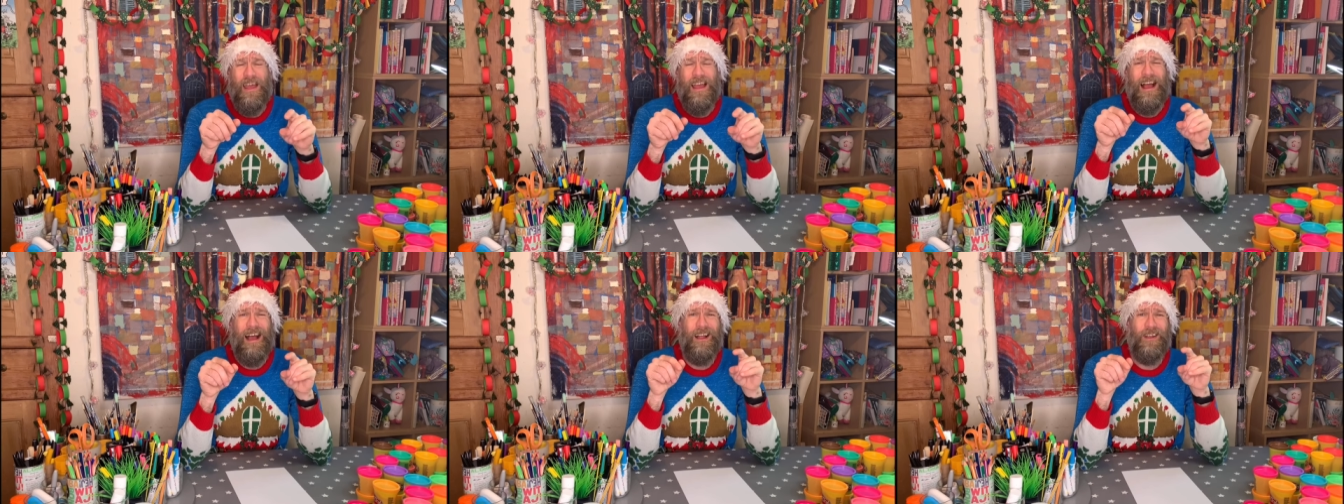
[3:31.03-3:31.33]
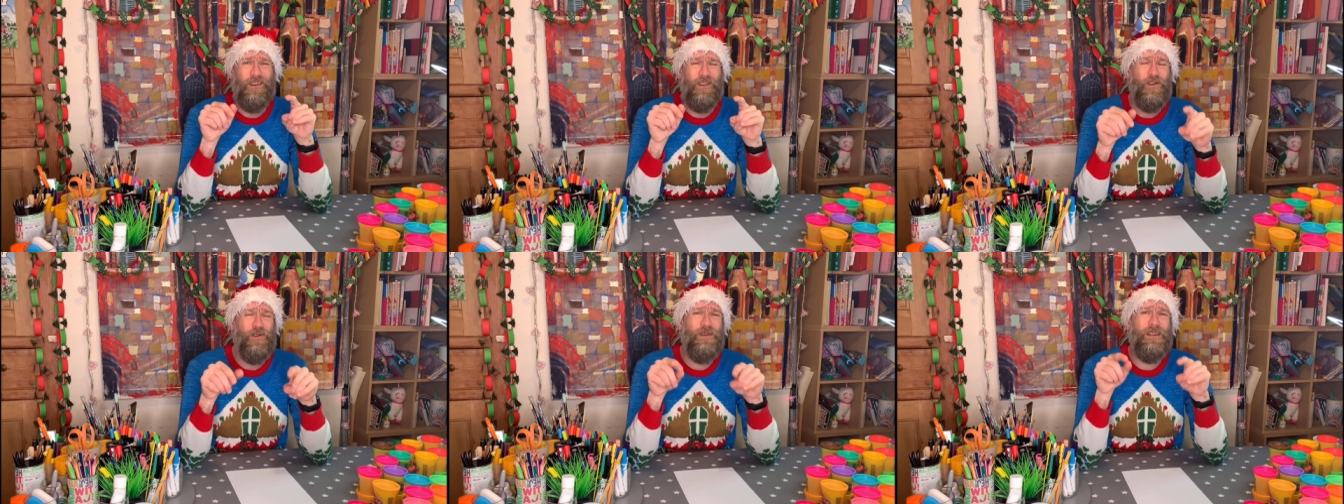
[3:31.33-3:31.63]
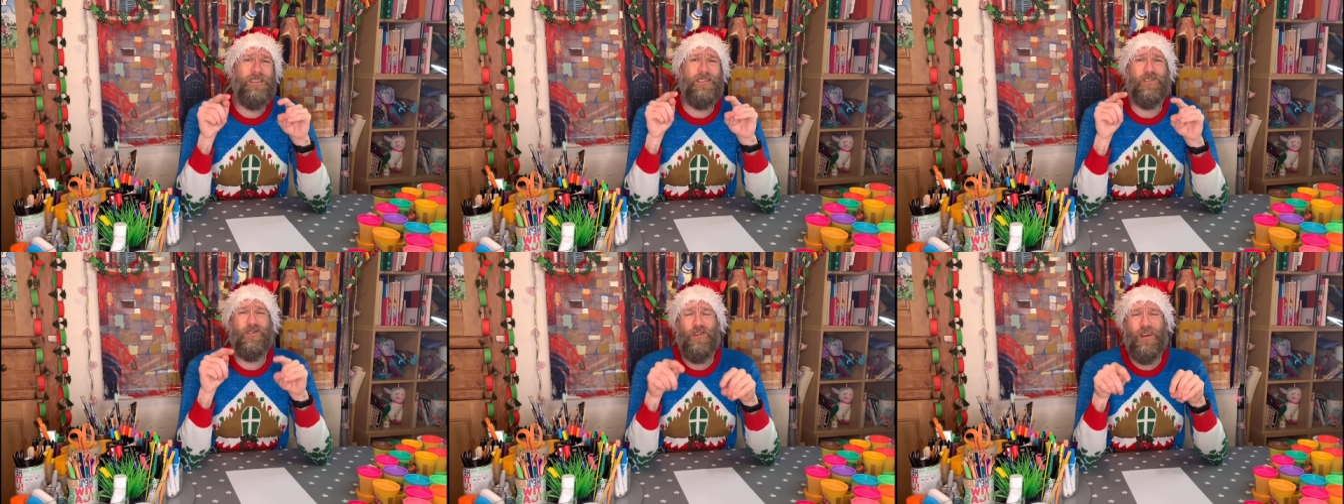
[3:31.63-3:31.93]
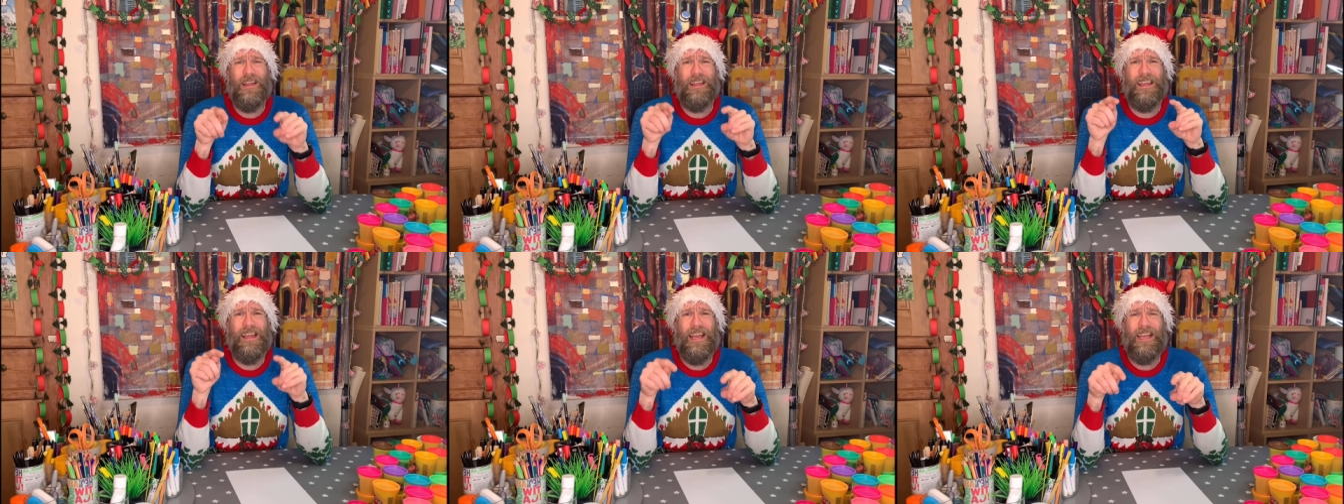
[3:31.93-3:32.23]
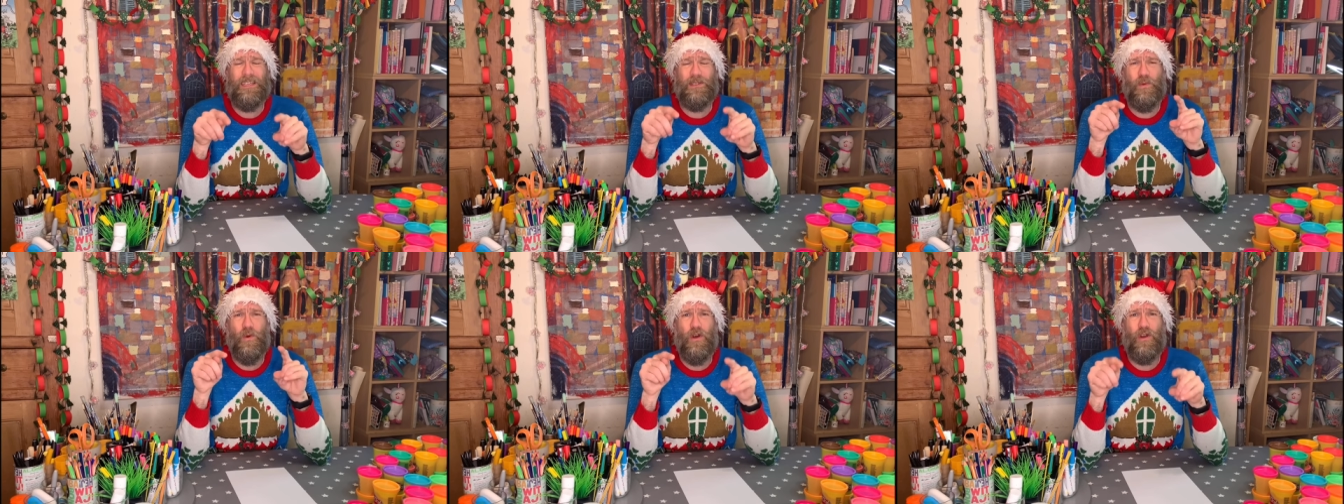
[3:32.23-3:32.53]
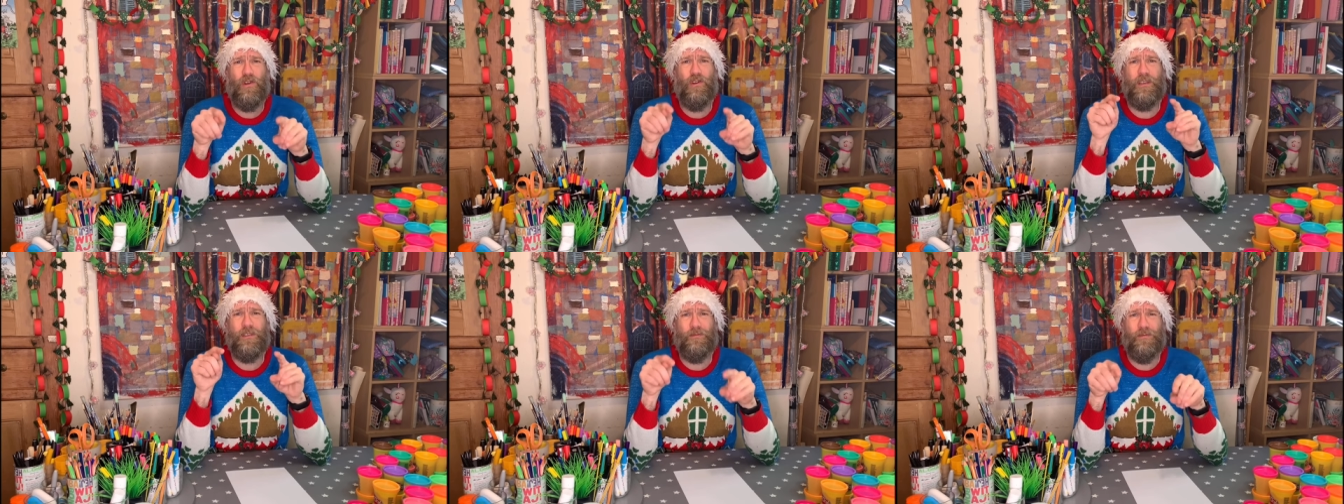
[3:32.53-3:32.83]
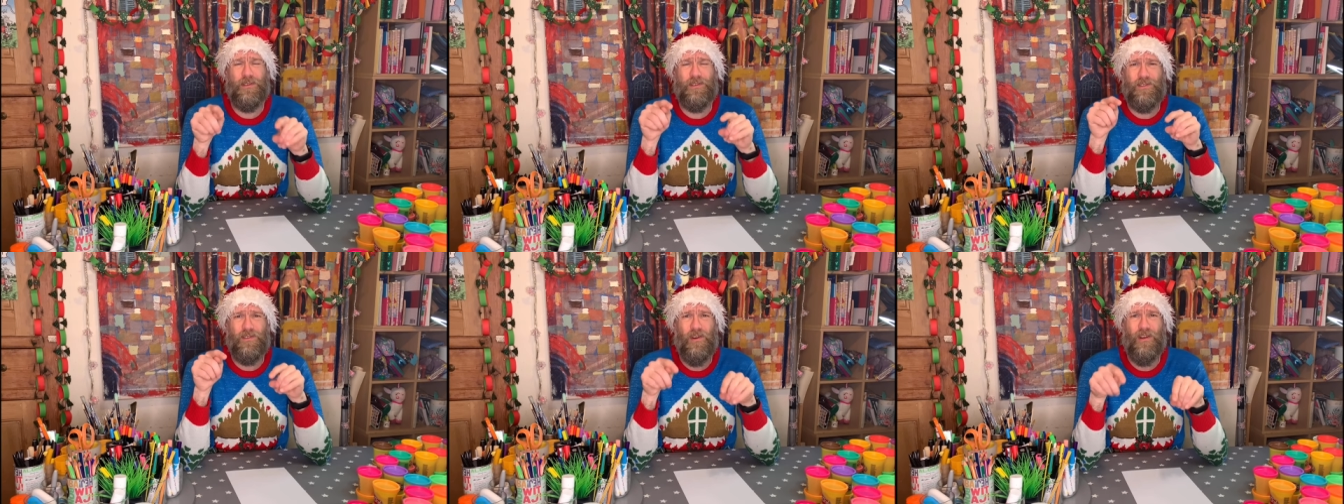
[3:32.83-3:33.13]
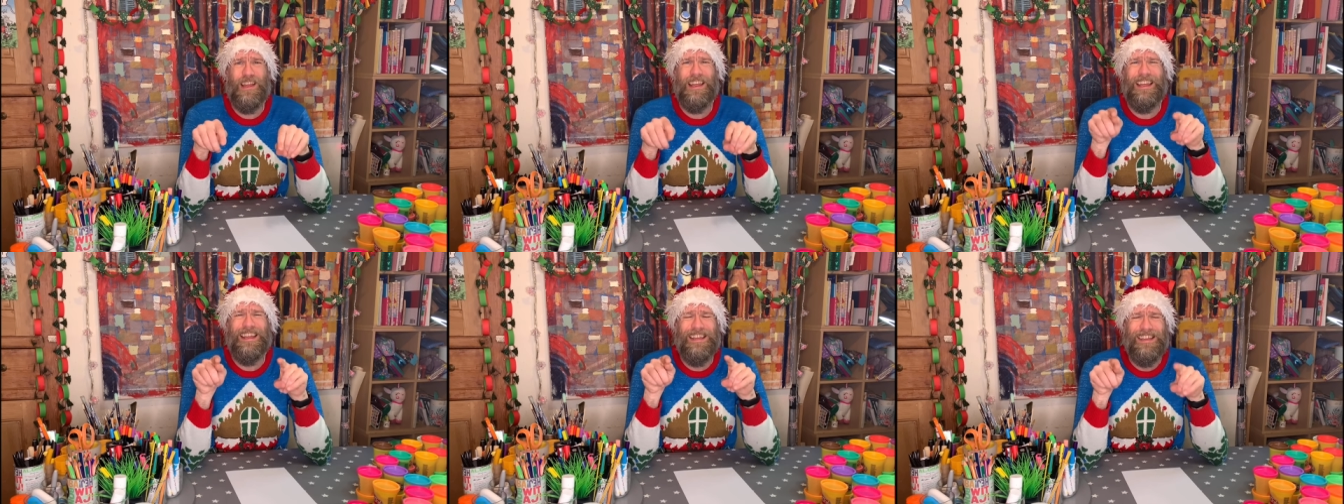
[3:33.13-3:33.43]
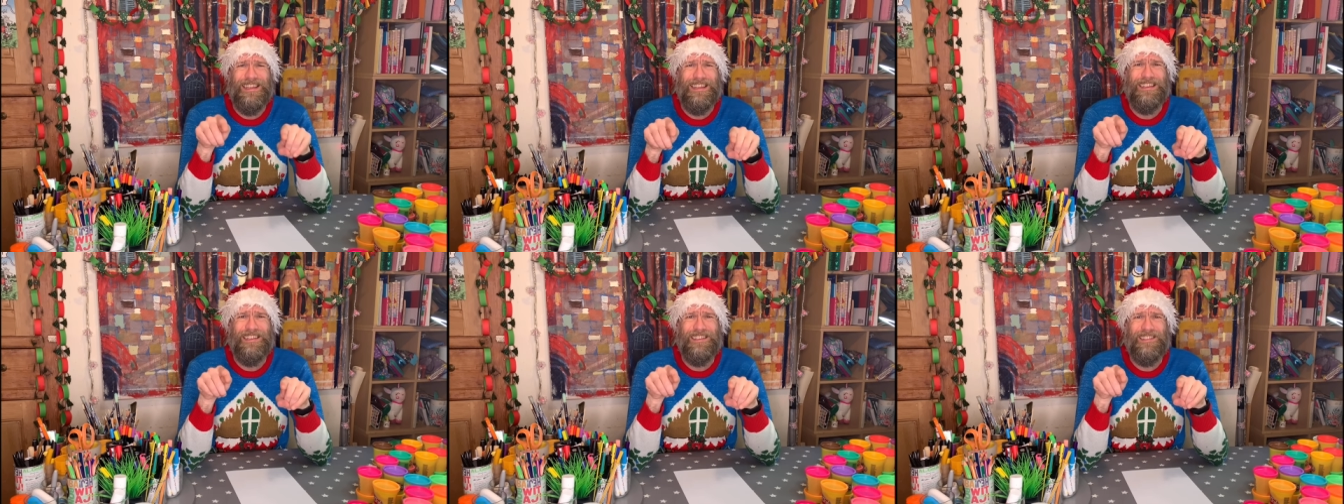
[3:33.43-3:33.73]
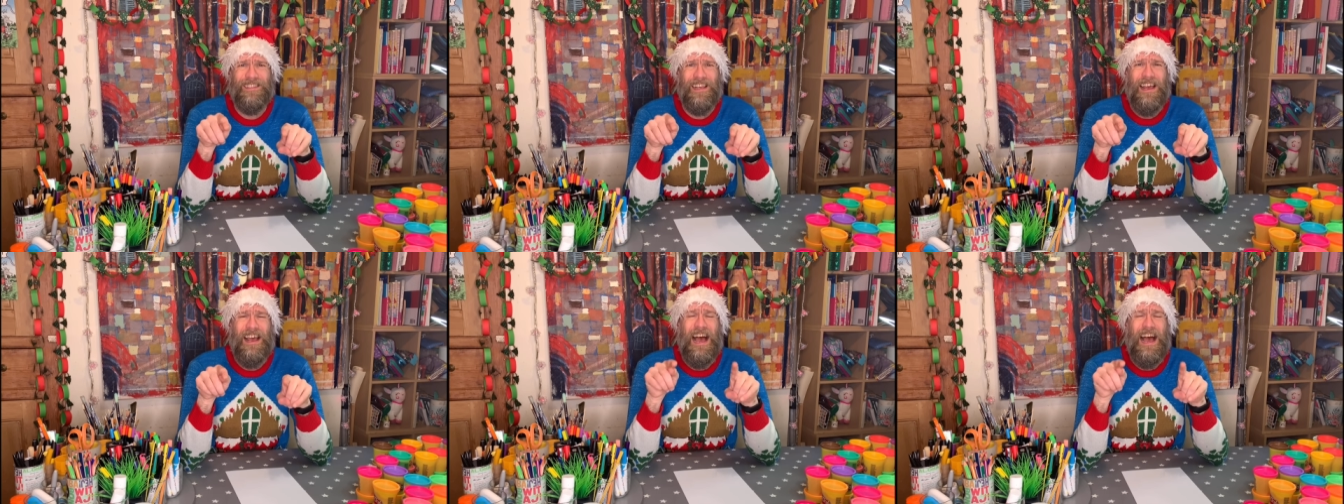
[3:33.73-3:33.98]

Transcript: and you need to try and guess what Christmas song it is,